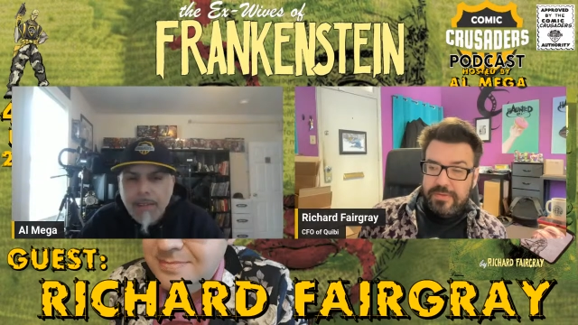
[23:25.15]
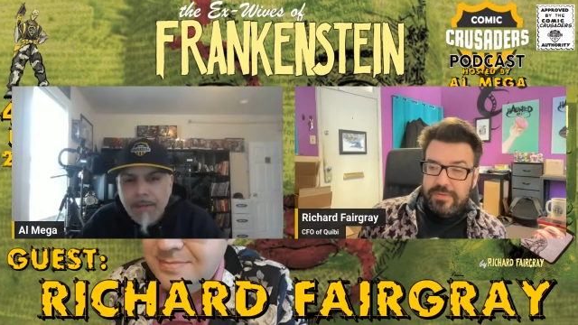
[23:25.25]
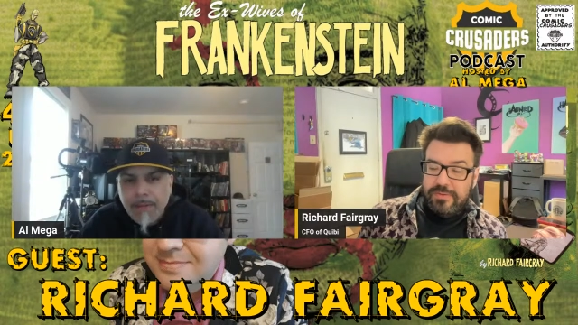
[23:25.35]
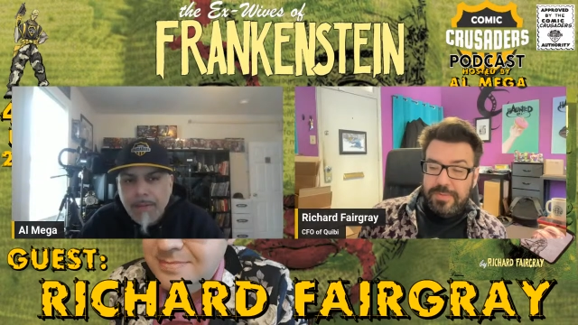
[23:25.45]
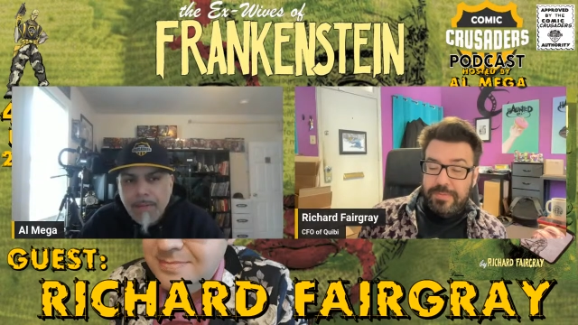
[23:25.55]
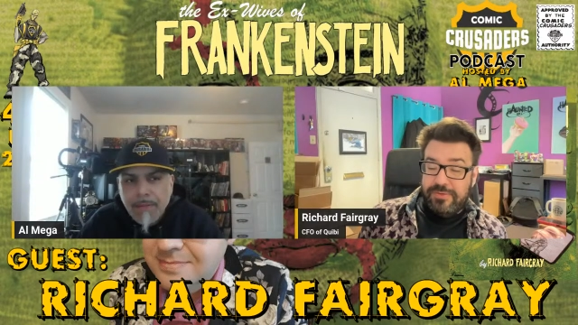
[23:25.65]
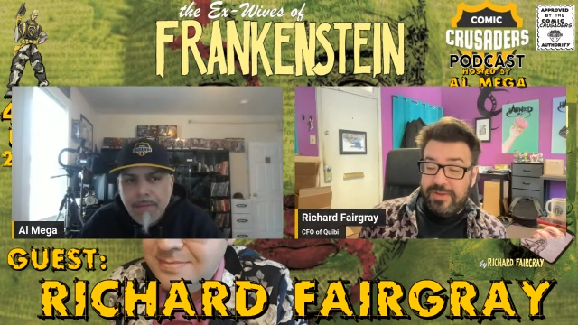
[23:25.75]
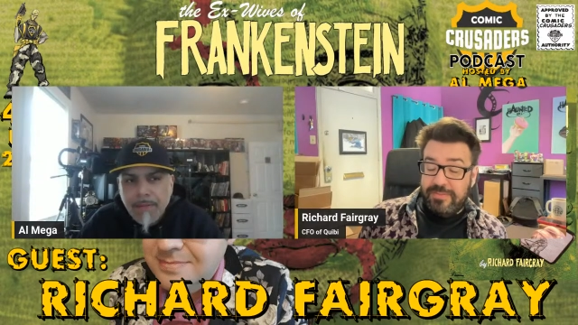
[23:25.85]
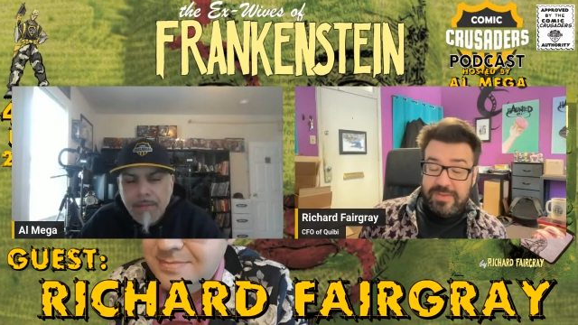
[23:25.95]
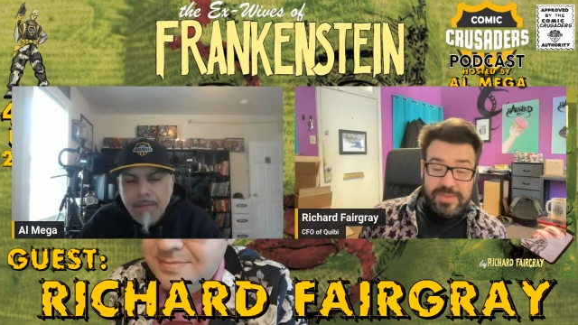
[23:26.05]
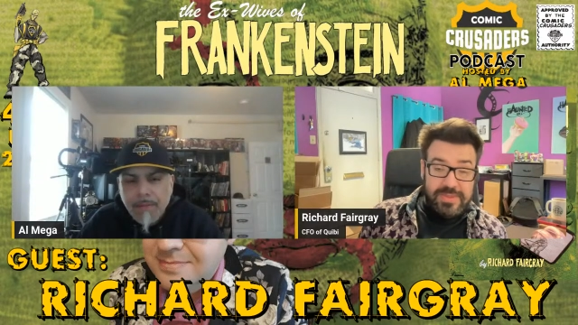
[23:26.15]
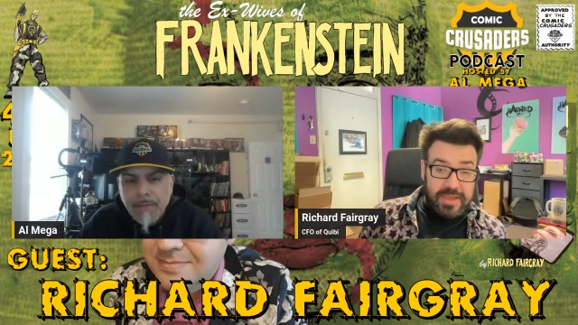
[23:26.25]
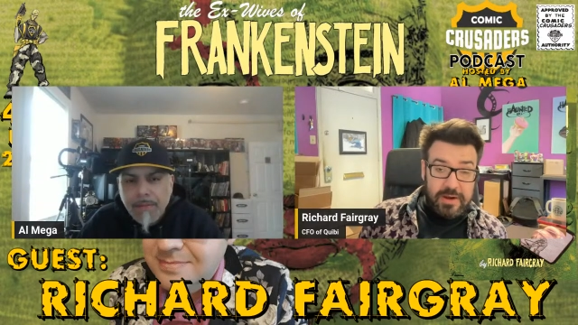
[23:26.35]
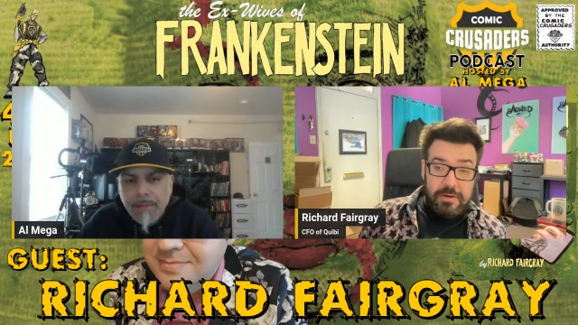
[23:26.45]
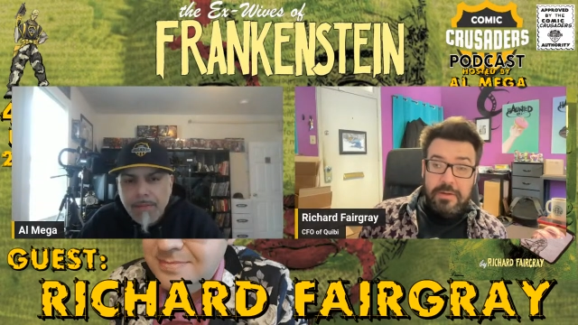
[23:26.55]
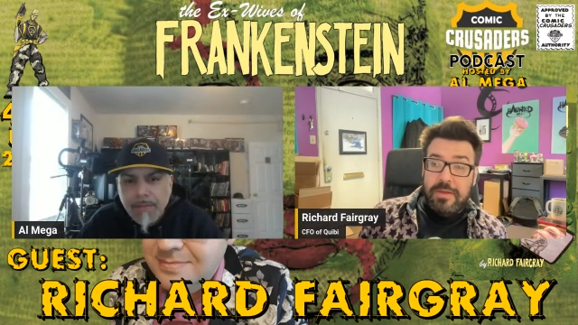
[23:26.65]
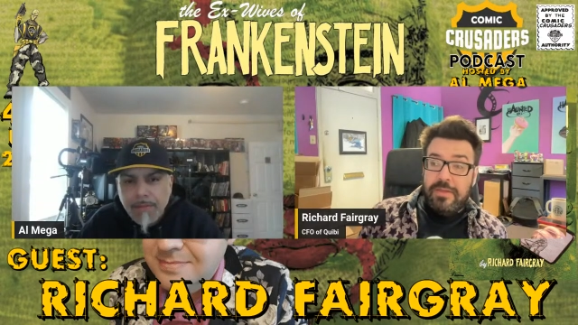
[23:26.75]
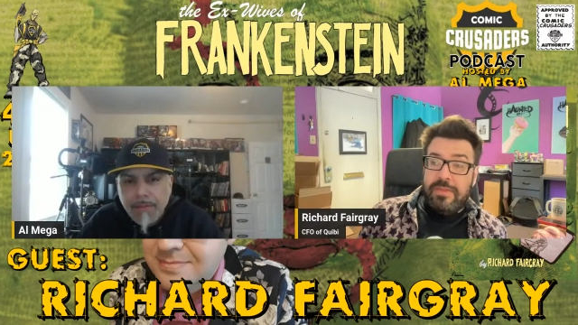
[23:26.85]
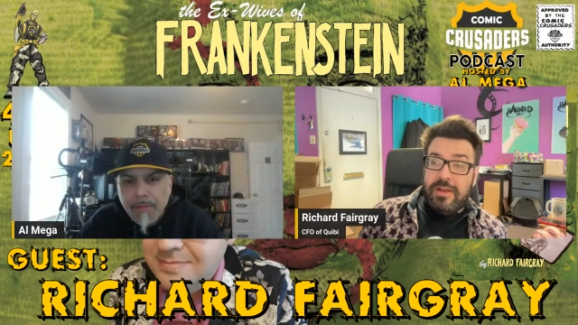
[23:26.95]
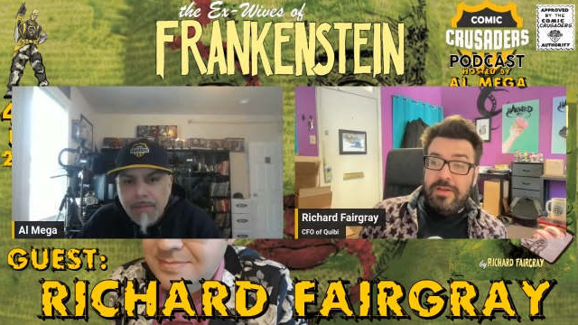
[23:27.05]
Speaker 1: so people should come see me there.
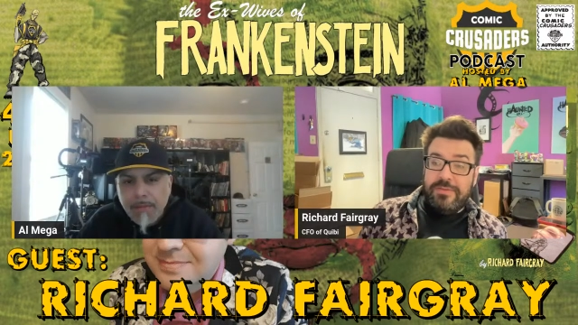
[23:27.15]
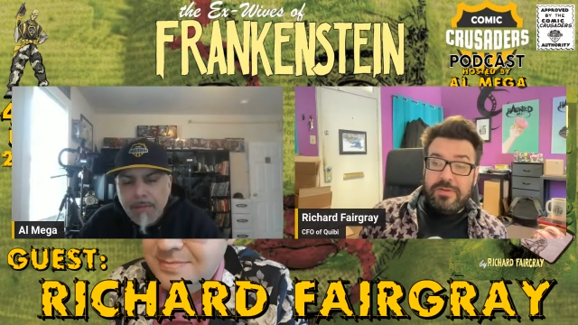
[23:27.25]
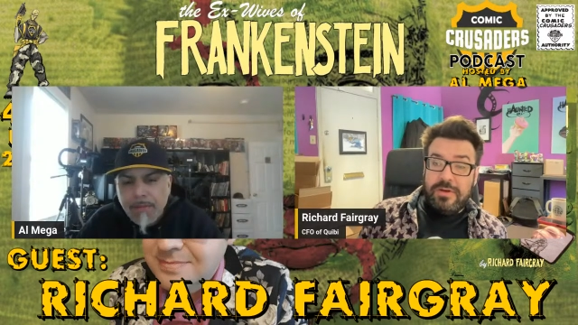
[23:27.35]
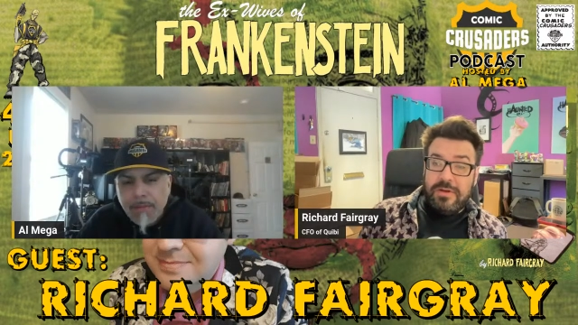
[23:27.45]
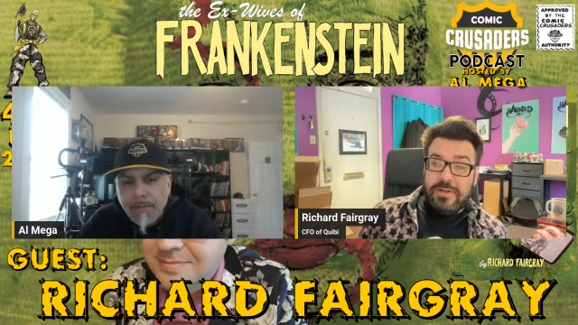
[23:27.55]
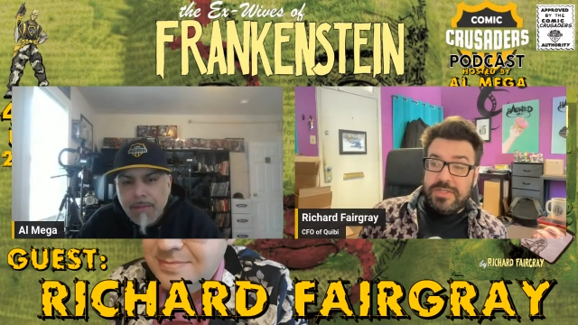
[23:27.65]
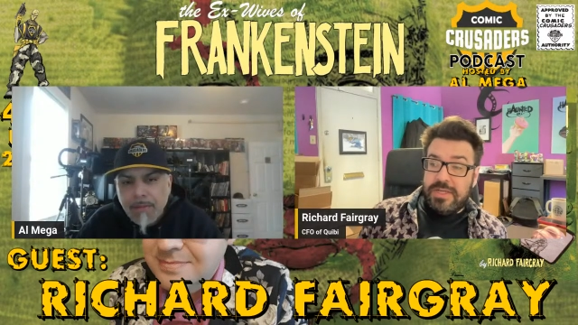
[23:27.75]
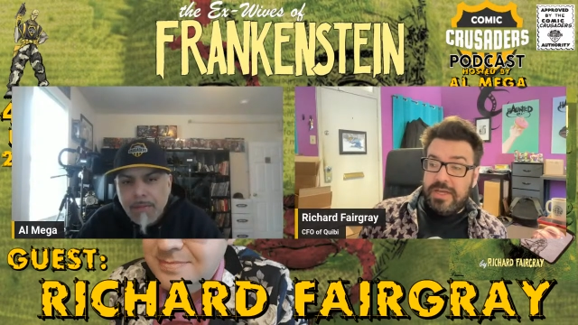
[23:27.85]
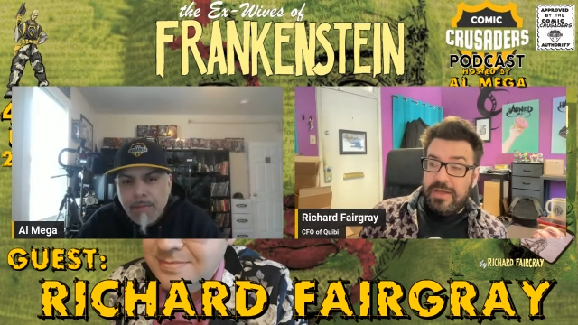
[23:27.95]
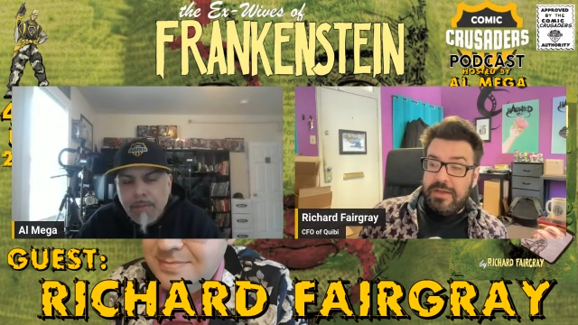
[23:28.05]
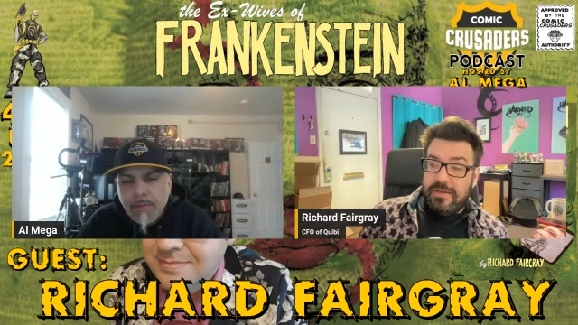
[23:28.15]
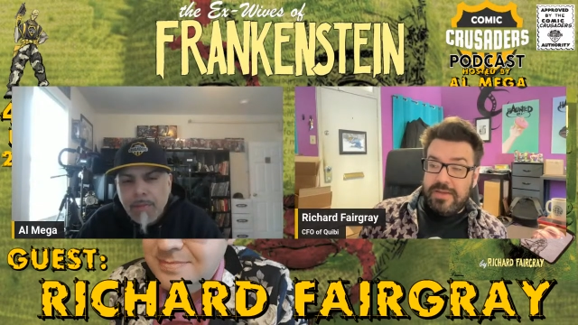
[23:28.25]
Then I've got uh,